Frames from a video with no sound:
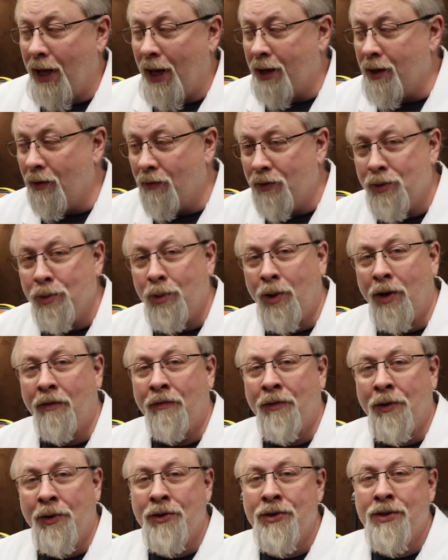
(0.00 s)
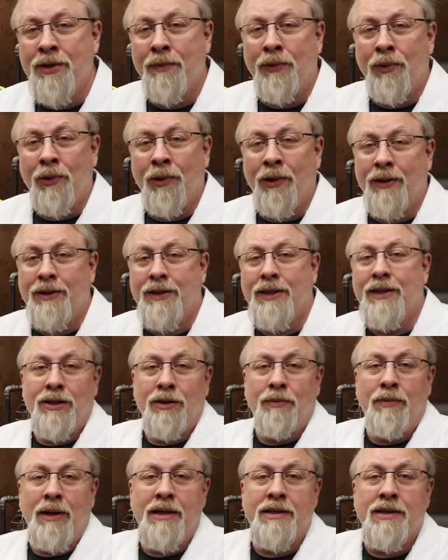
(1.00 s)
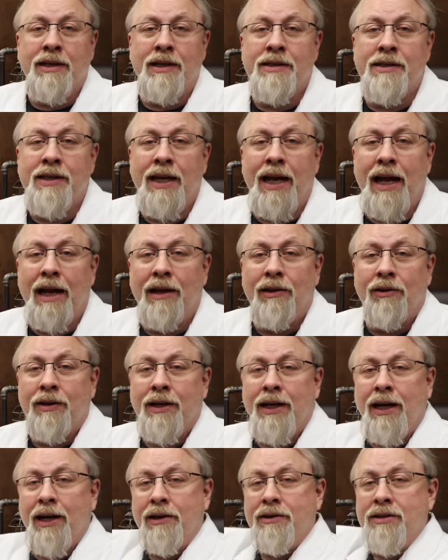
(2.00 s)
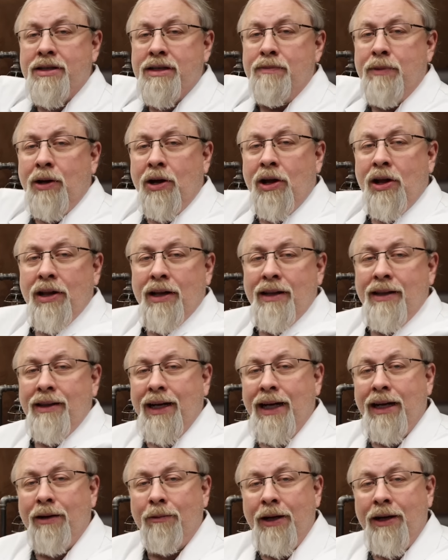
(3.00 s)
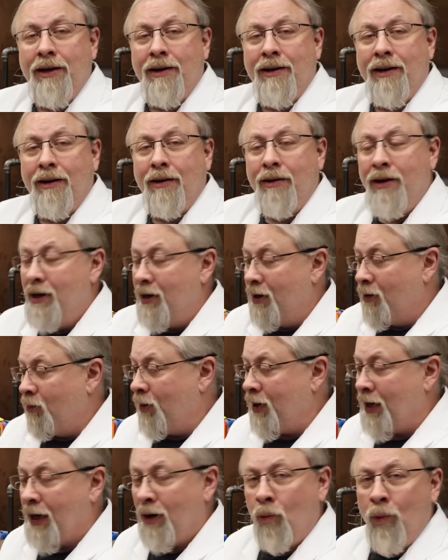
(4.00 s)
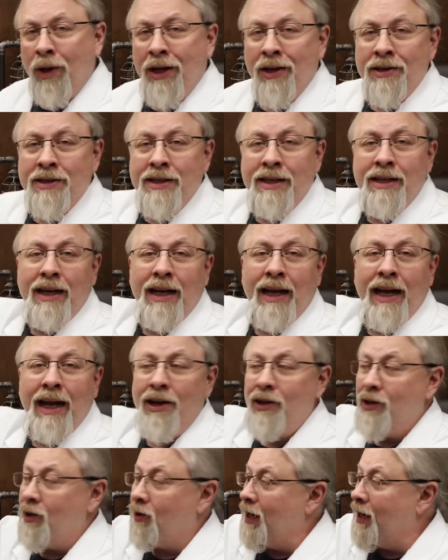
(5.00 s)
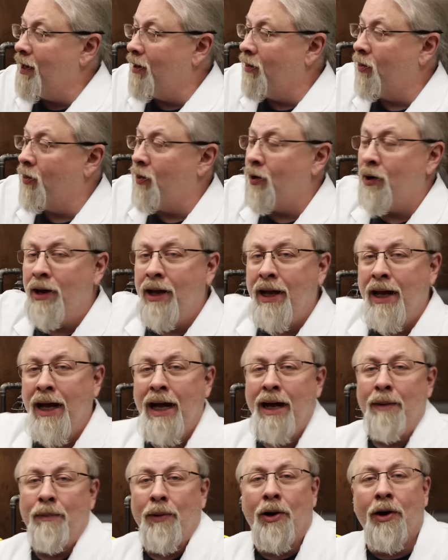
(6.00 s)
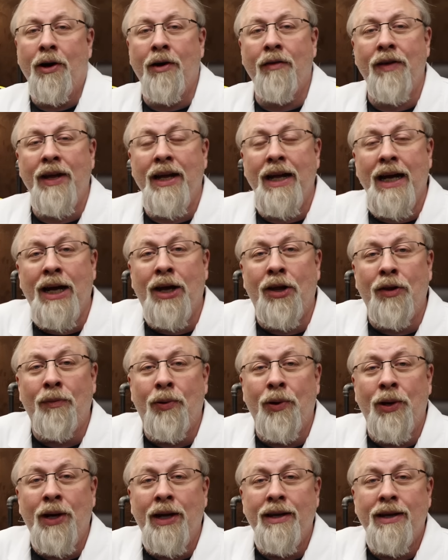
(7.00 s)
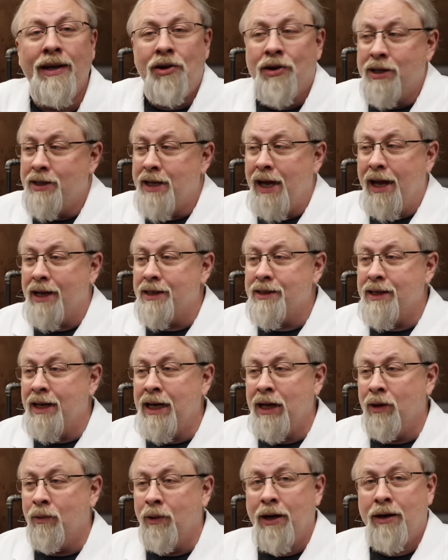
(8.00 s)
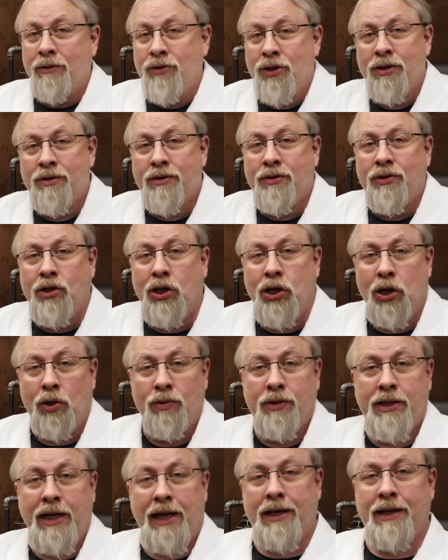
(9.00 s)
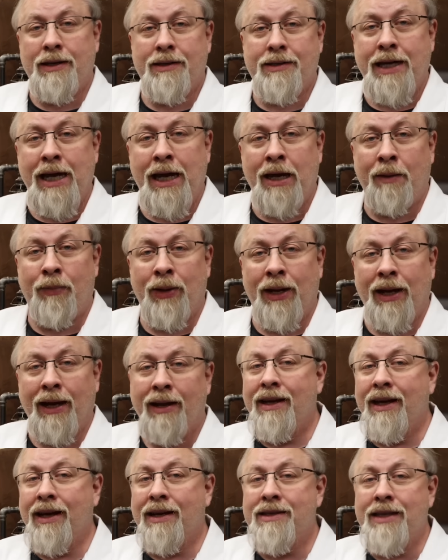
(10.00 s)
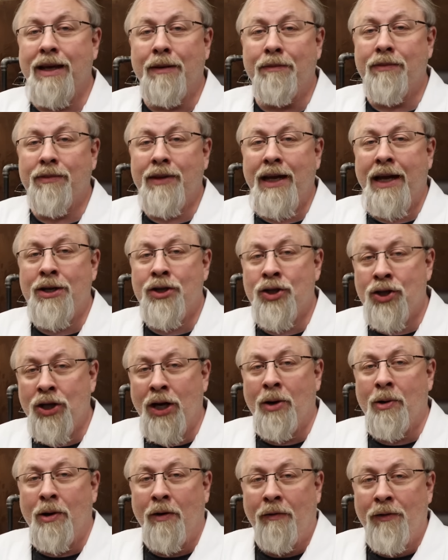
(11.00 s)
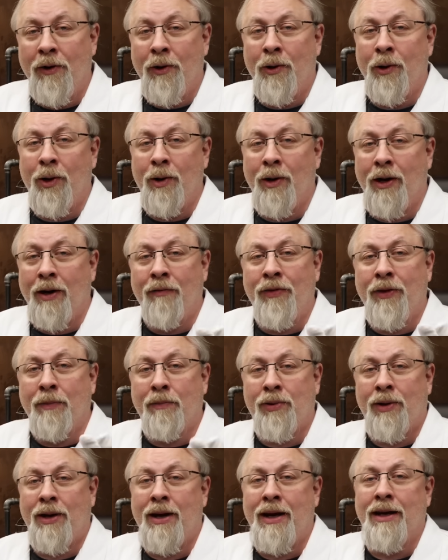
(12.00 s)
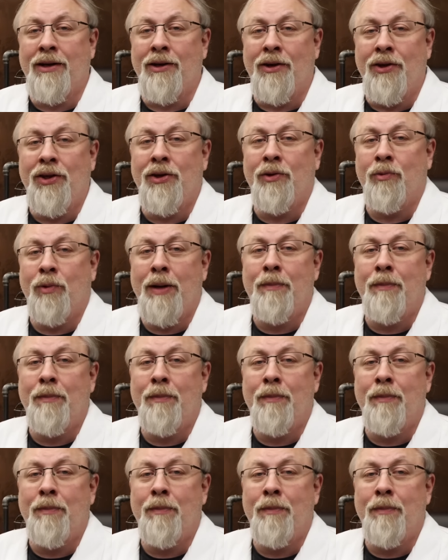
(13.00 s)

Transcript: lack of 12 volt support. They're basically saying, look how small and light we are. We got wheels and a handle and a 30 amp RV output. You can take us anywhere, just don't take us camping. Except they show a photo of the product on their